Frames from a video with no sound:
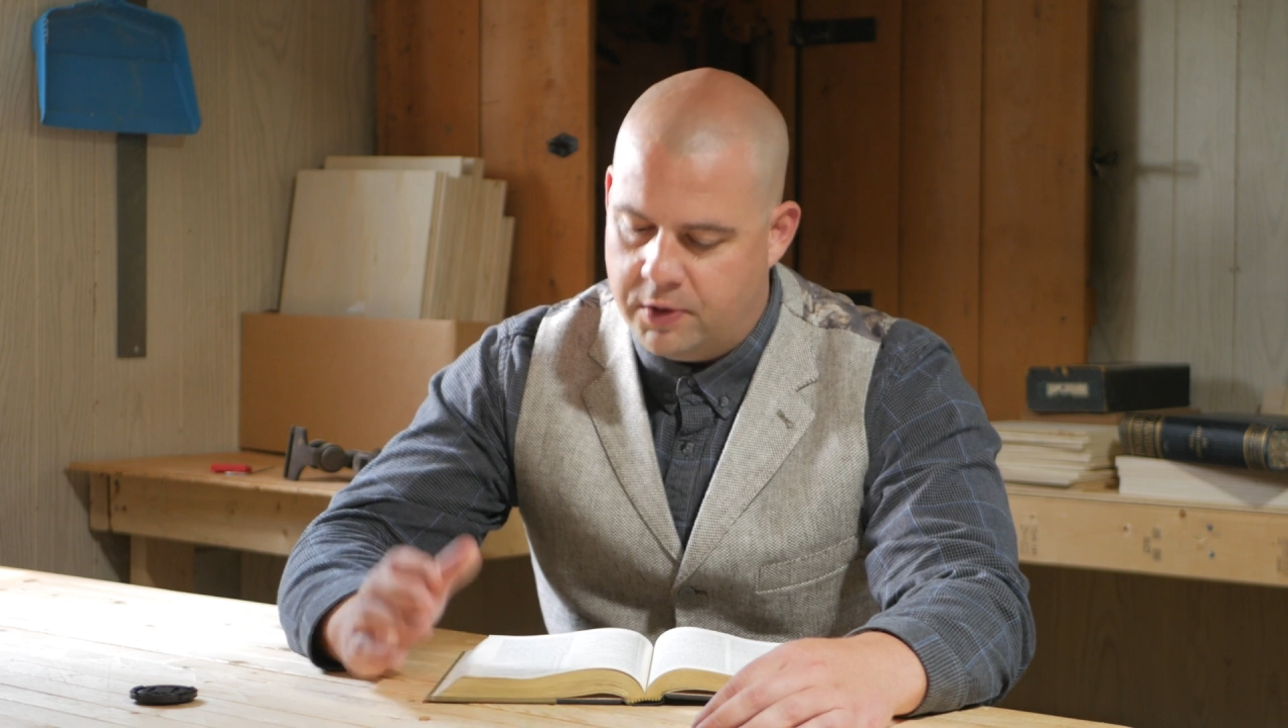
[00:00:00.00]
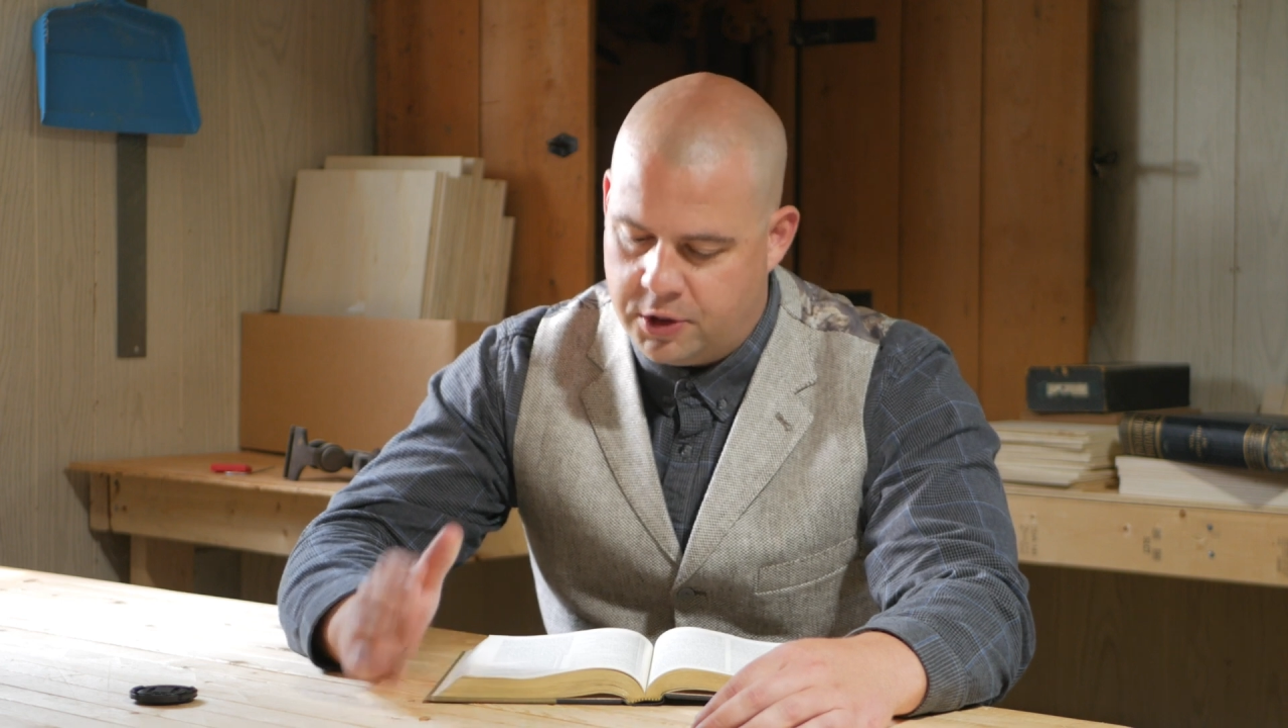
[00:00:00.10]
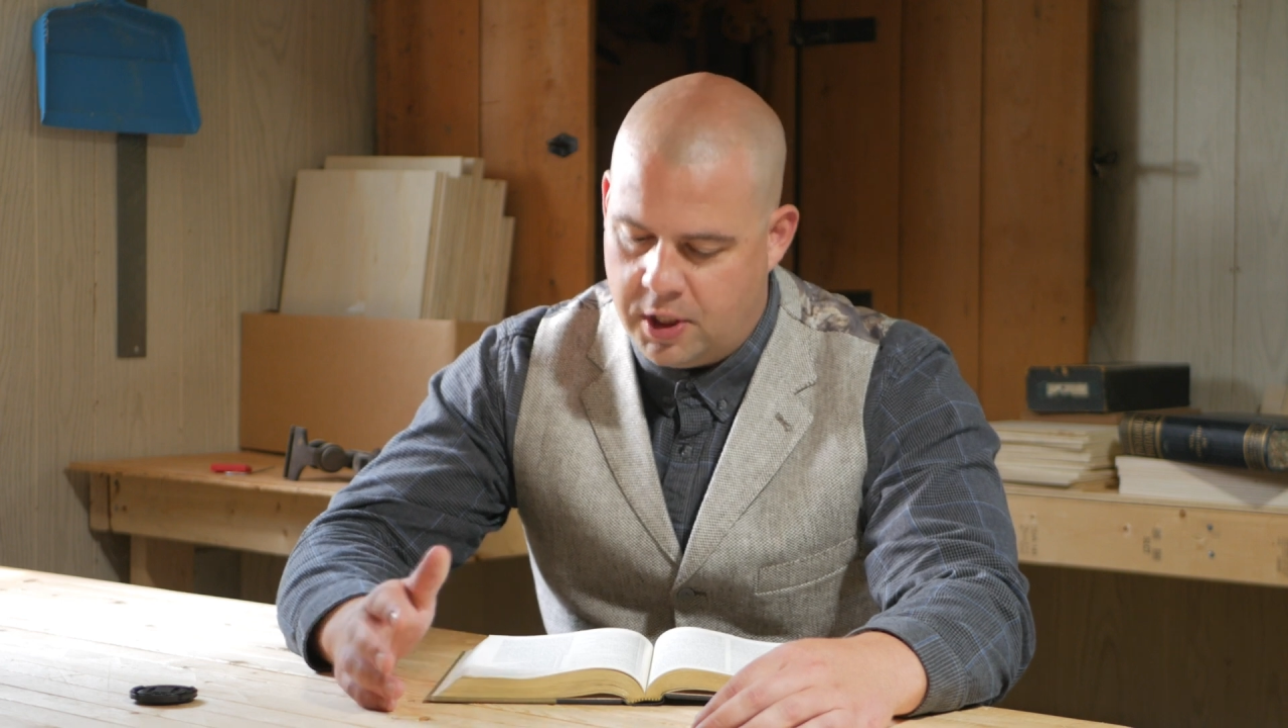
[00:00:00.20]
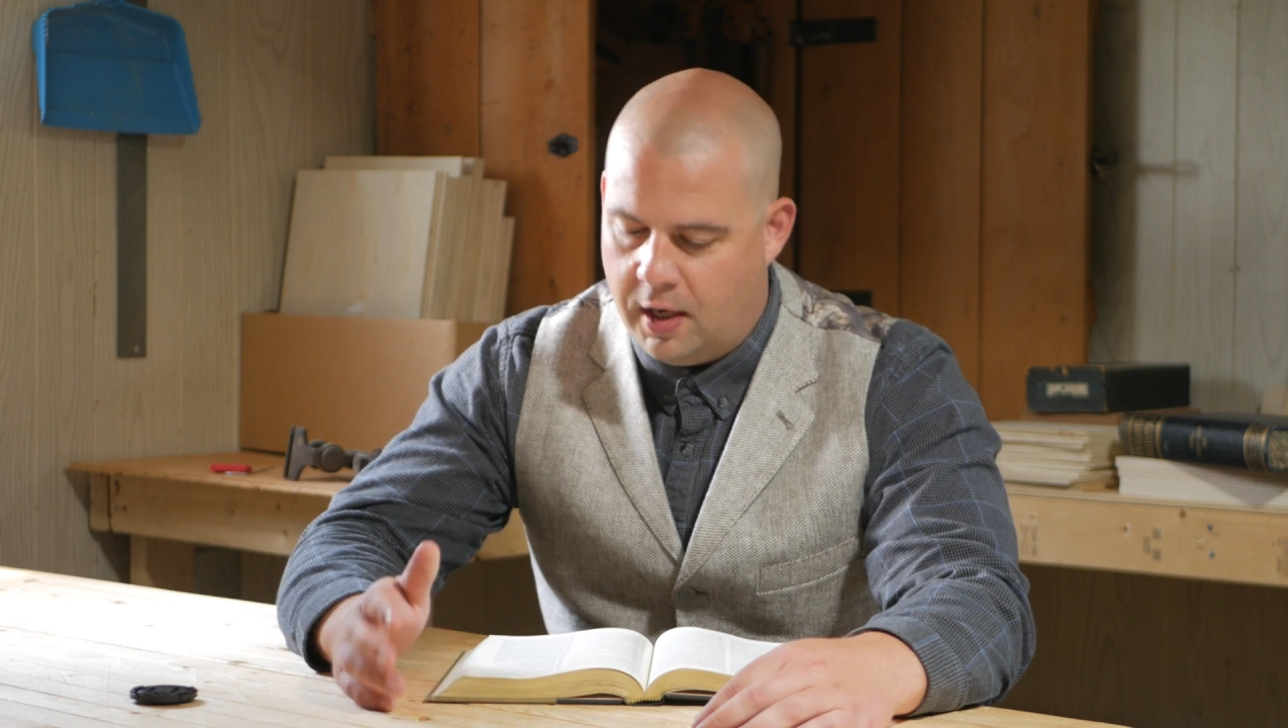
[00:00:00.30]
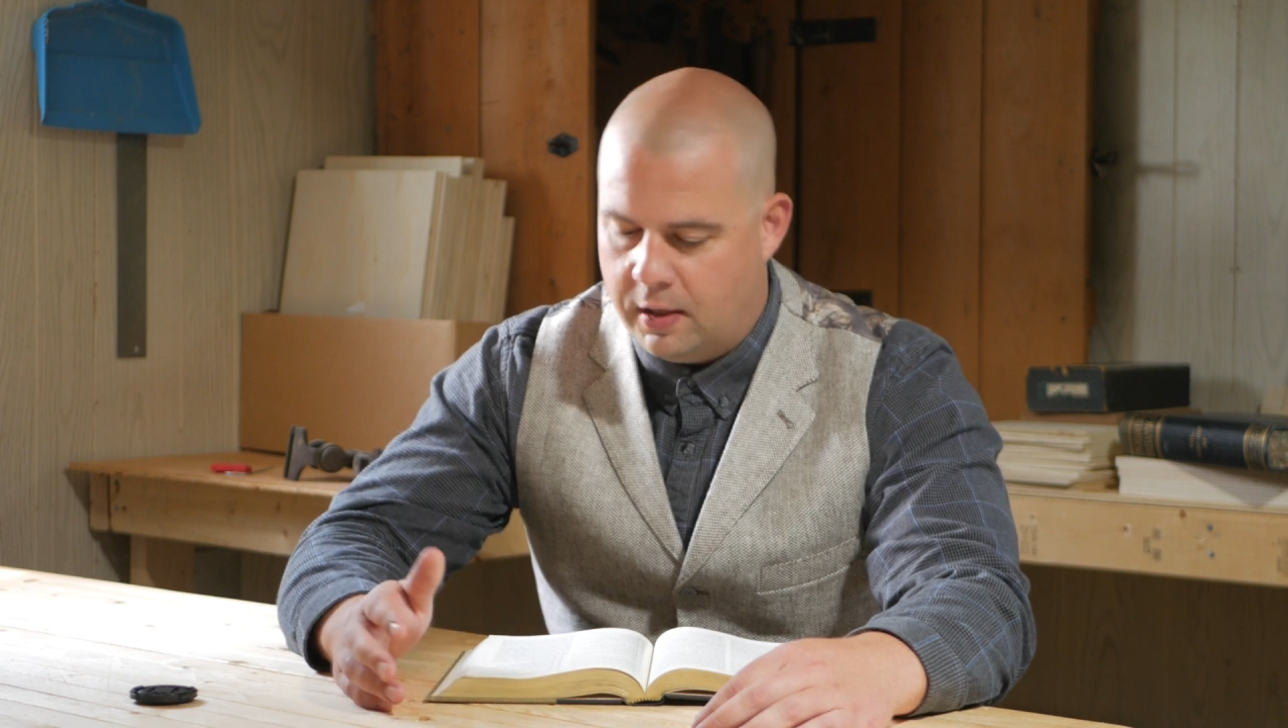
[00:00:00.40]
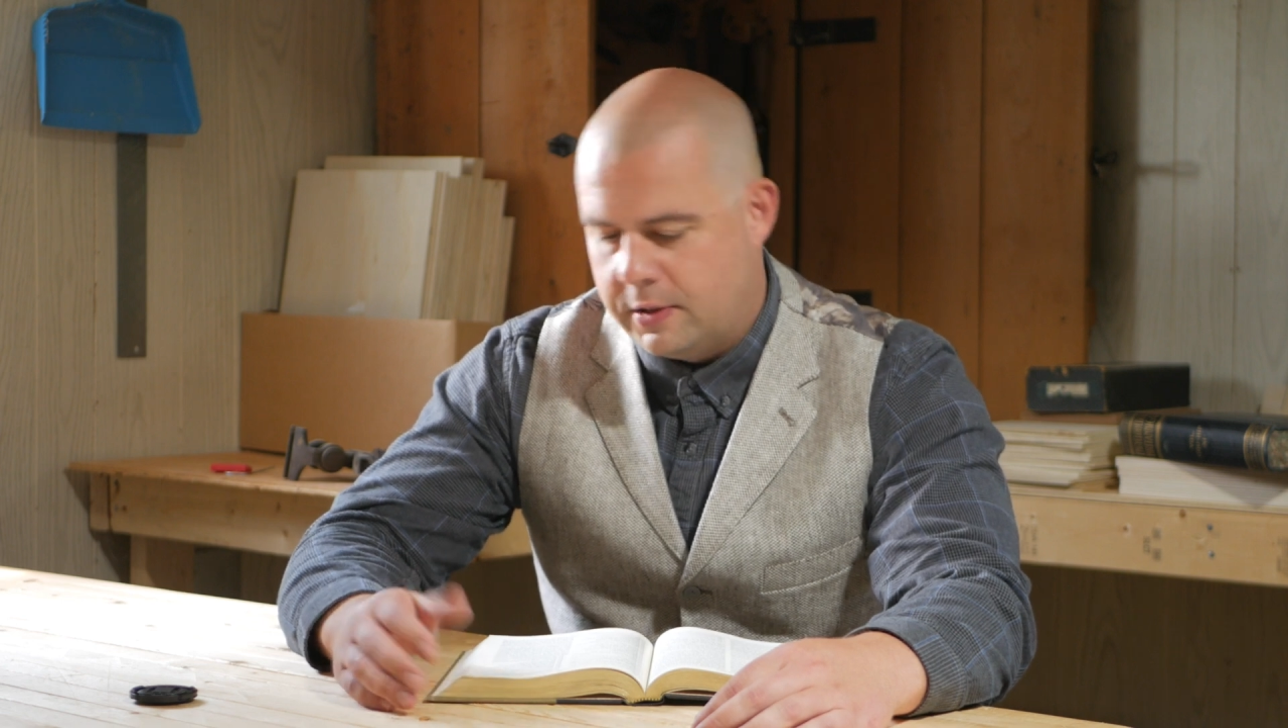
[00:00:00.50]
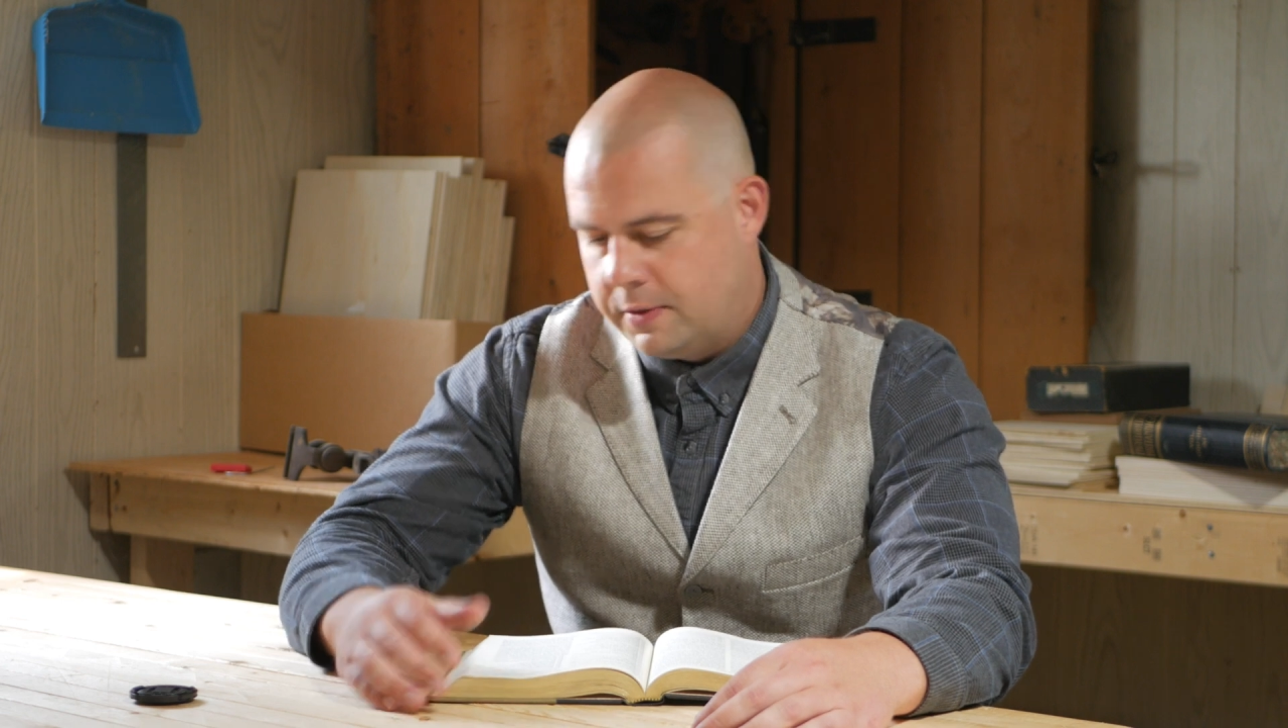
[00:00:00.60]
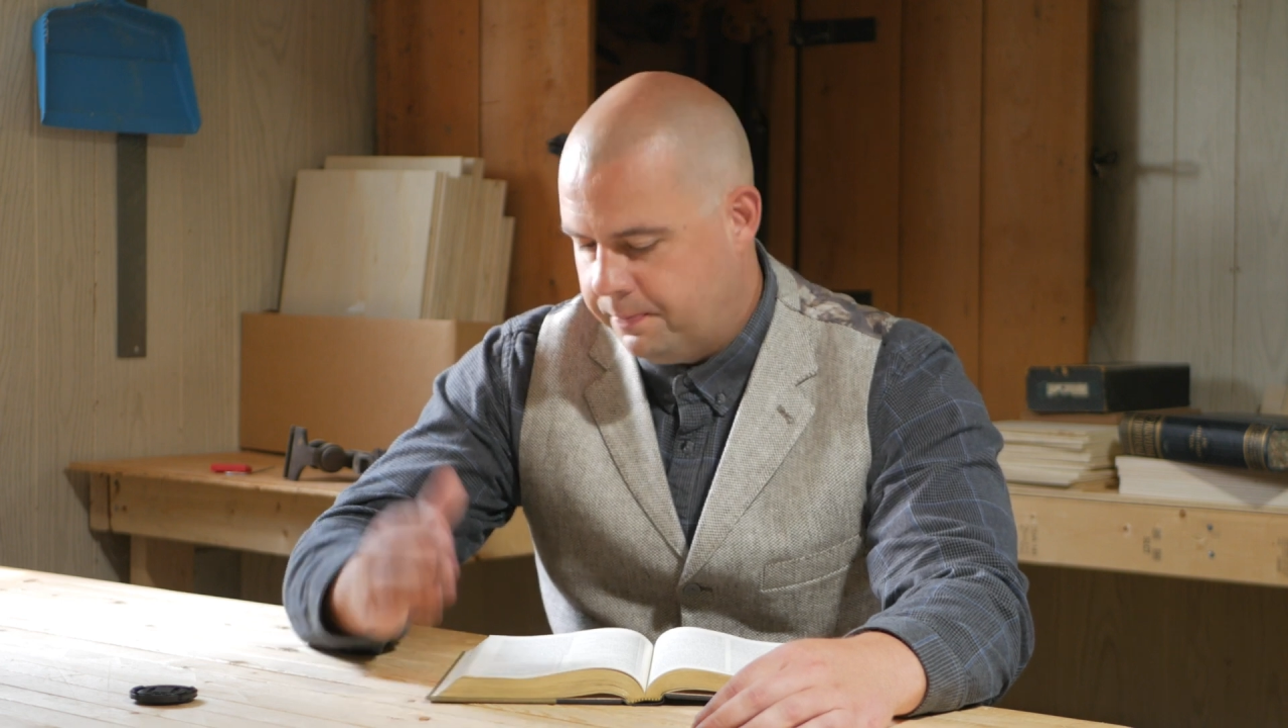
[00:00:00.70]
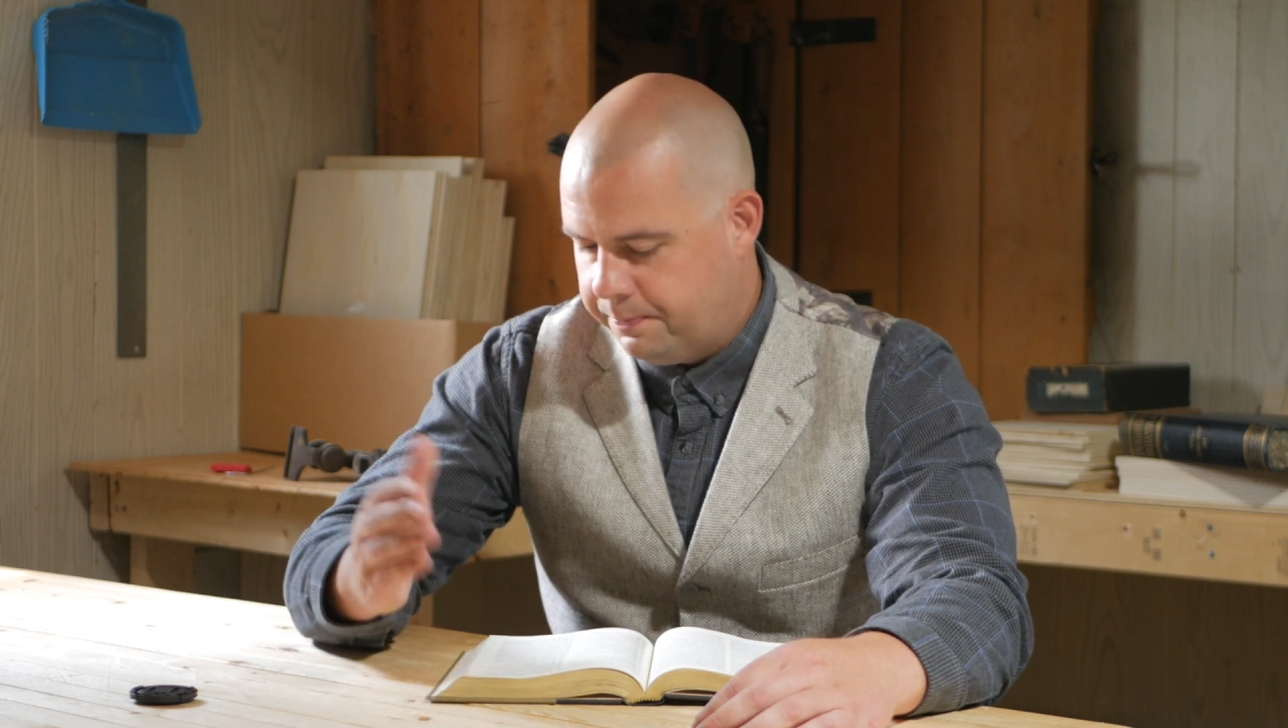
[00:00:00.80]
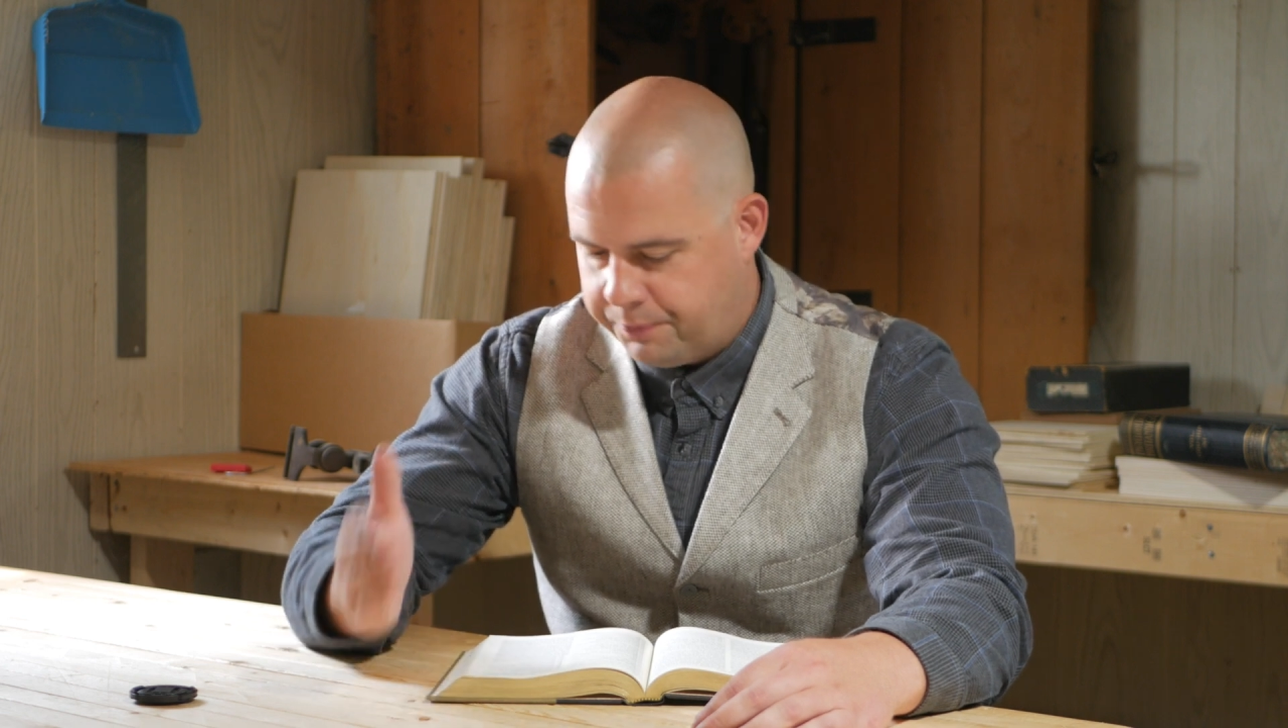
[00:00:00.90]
the chance